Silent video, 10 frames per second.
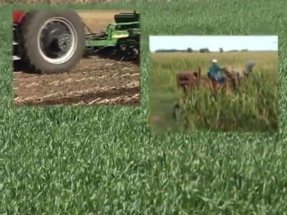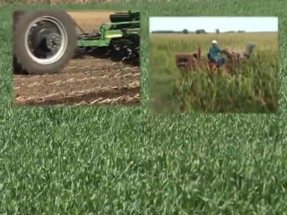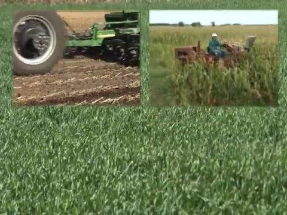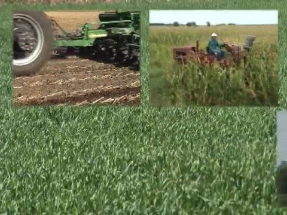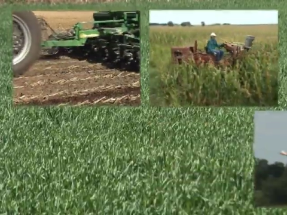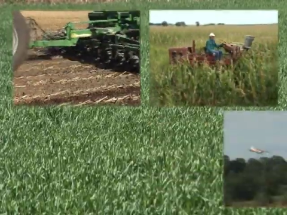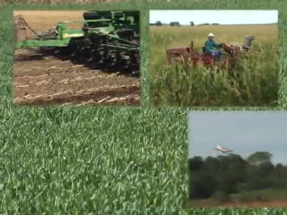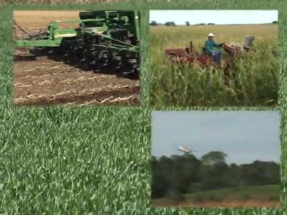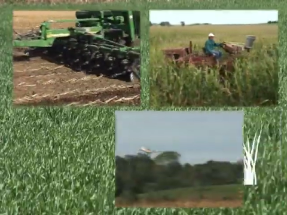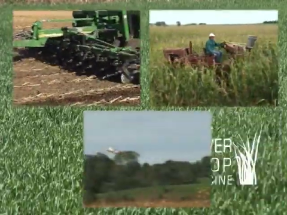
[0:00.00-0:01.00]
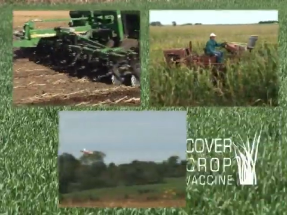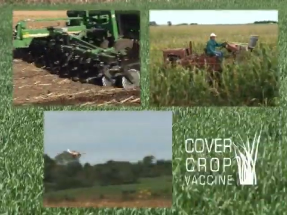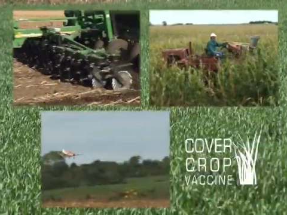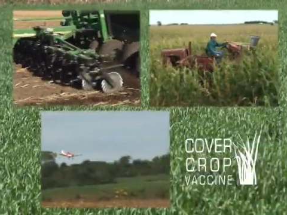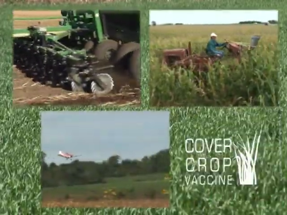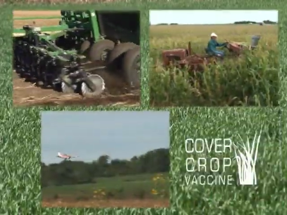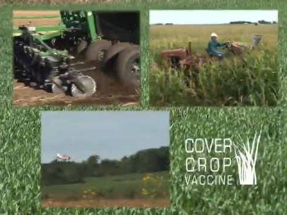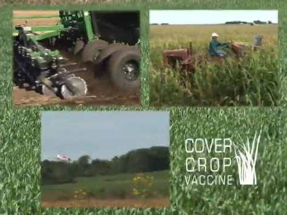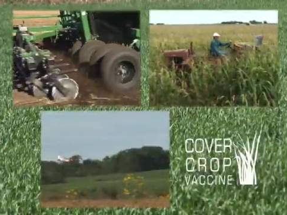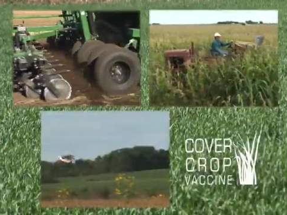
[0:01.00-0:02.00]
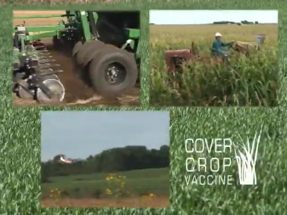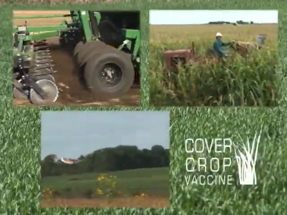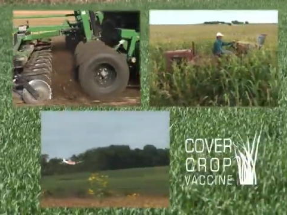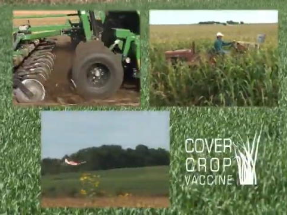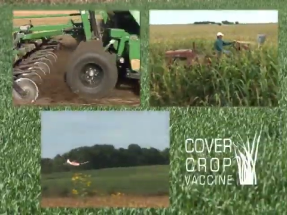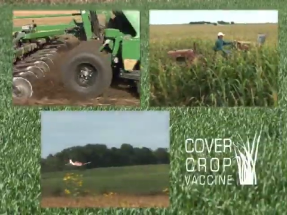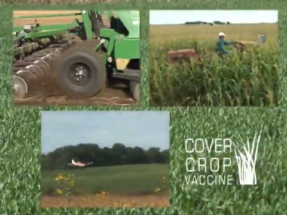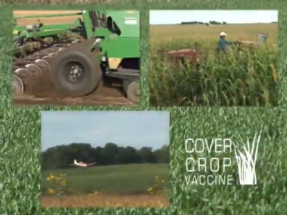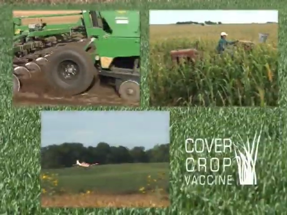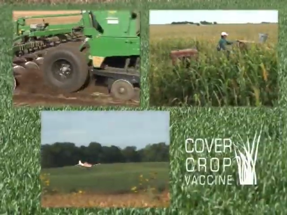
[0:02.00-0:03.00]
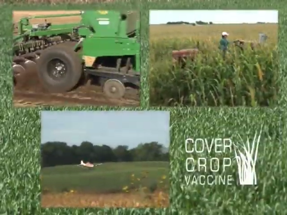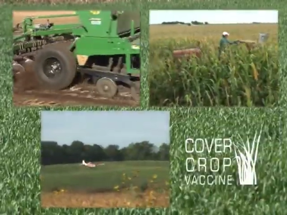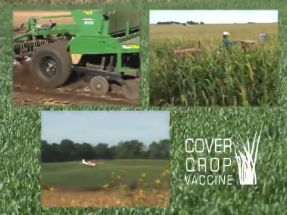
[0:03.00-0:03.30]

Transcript: Nobody's mouth can be seen.